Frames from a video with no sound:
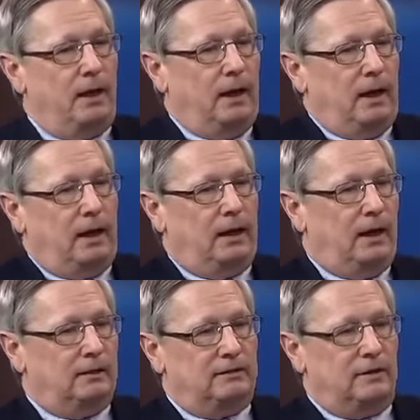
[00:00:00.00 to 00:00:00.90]

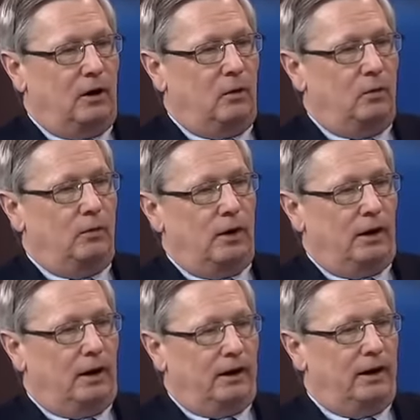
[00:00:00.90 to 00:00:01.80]
And
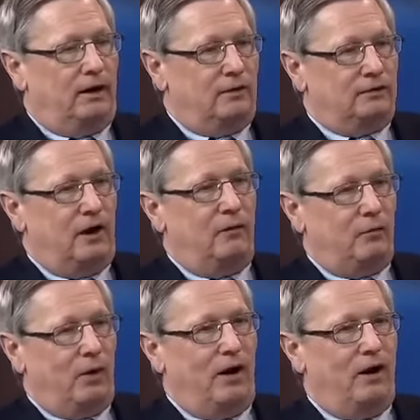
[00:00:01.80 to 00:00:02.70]
so, again, the
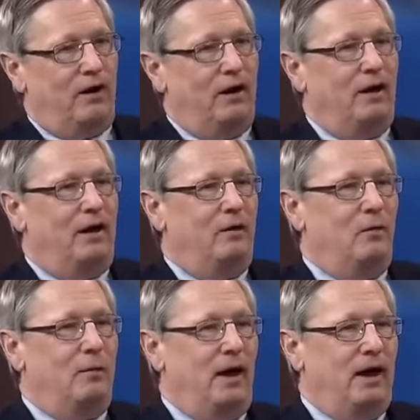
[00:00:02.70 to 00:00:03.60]
software
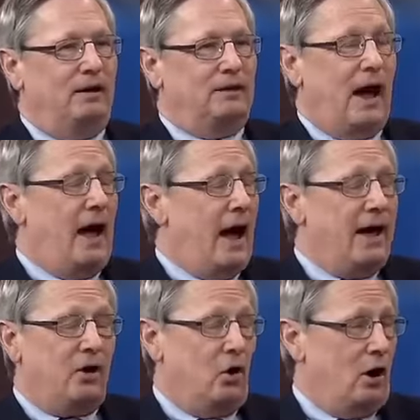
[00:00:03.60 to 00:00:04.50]
remains,
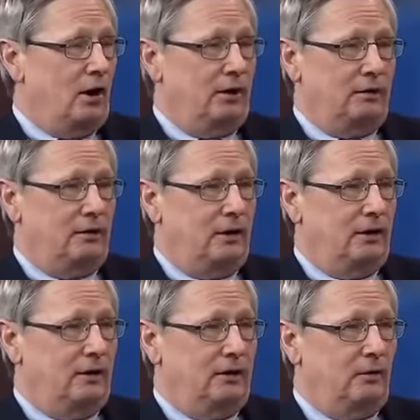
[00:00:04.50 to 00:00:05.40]
I call it,
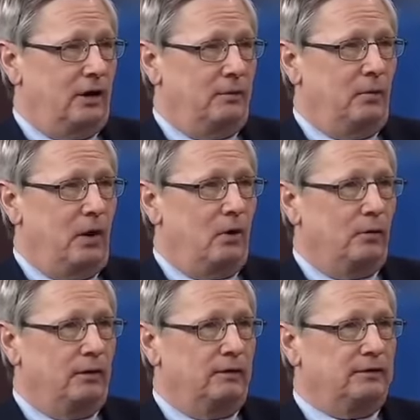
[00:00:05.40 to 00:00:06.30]
and don't get me wrong
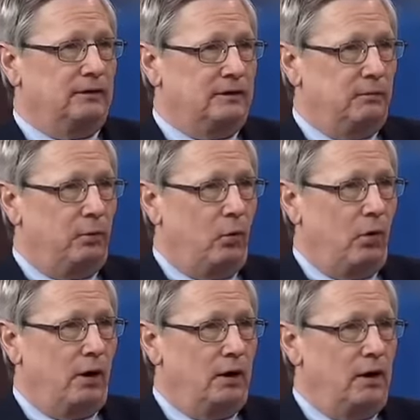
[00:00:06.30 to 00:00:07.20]
on this, it's
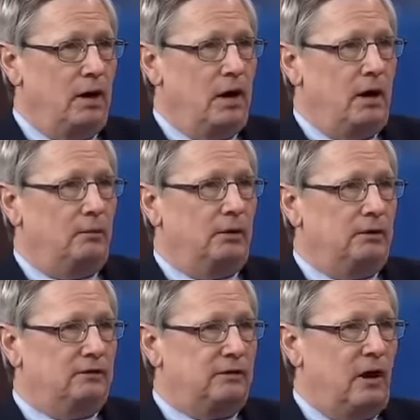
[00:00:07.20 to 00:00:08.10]
important, but
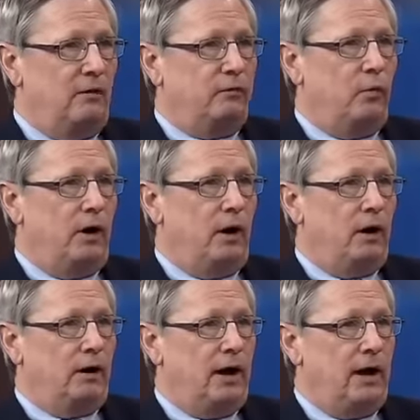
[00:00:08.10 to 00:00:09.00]
the
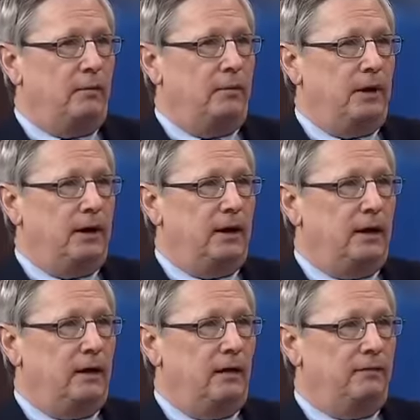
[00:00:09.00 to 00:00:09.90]
software can
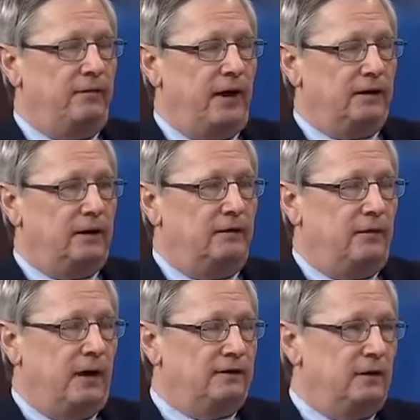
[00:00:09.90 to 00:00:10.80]
be
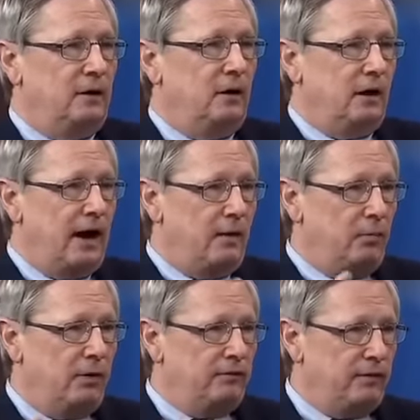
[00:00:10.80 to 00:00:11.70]
effective as an
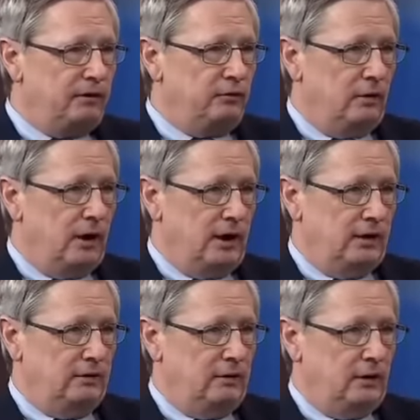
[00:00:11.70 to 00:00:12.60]
elaborate visual
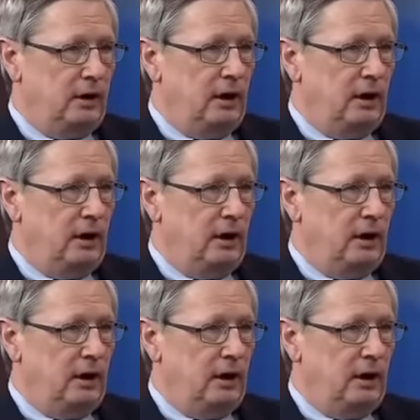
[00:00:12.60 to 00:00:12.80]
aid